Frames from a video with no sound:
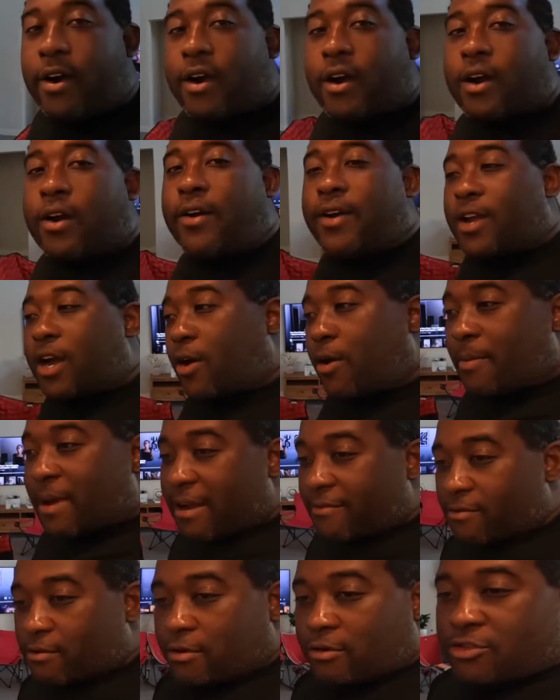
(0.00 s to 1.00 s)
All right, y'all, we
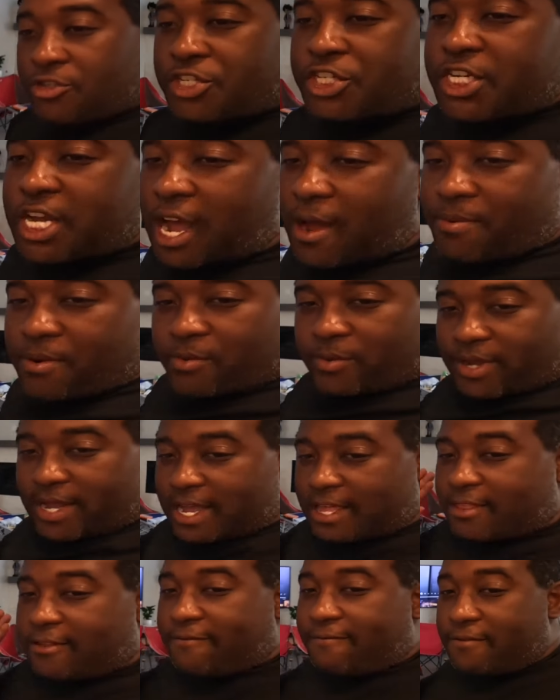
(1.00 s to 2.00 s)
back from grocery shopping. We
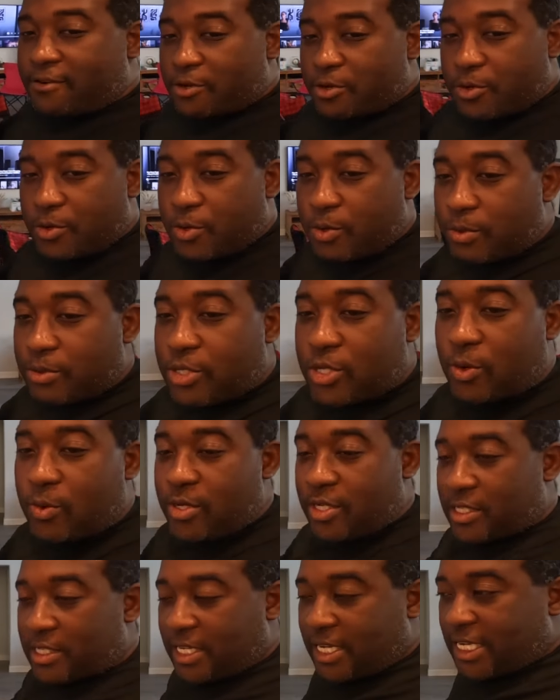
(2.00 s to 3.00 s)
got the food. So
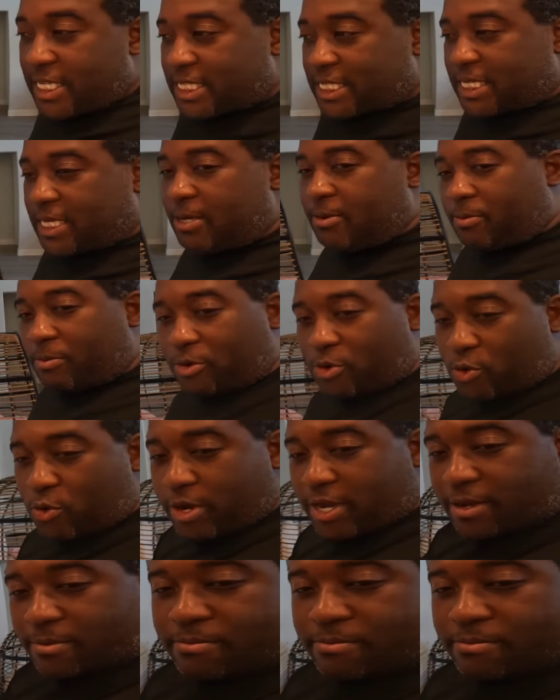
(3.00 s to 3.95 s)
we just did some quick